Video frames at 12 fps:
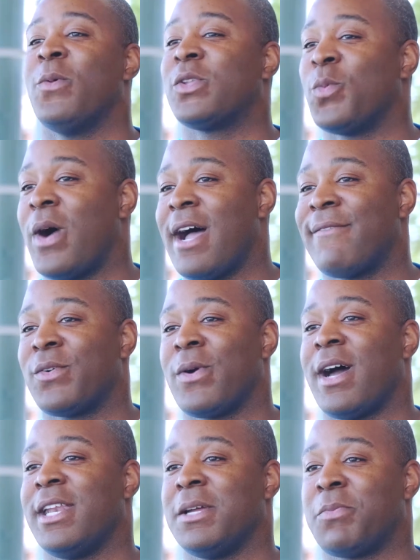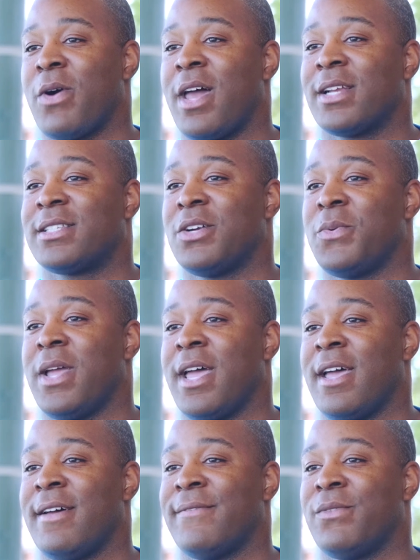With the wide variety of products that we
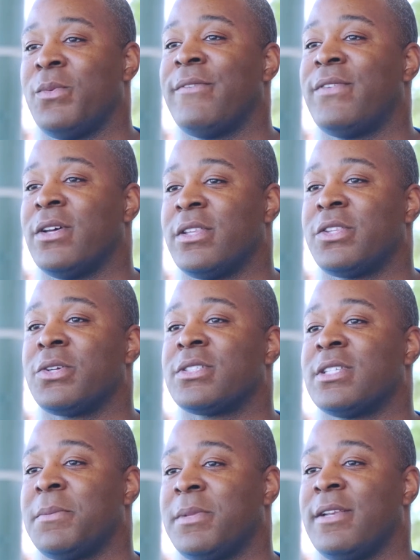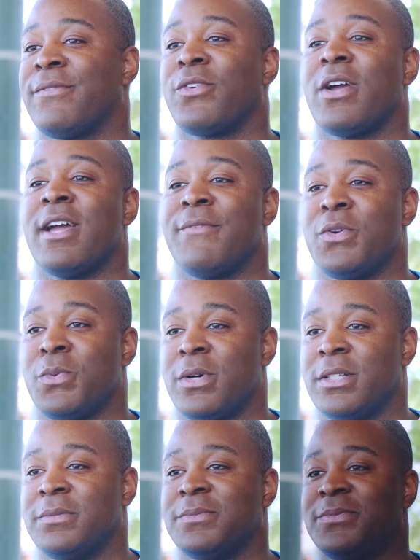have, we feel that there's something for
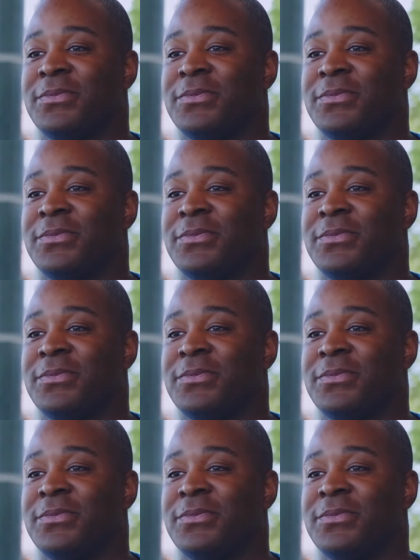everyone.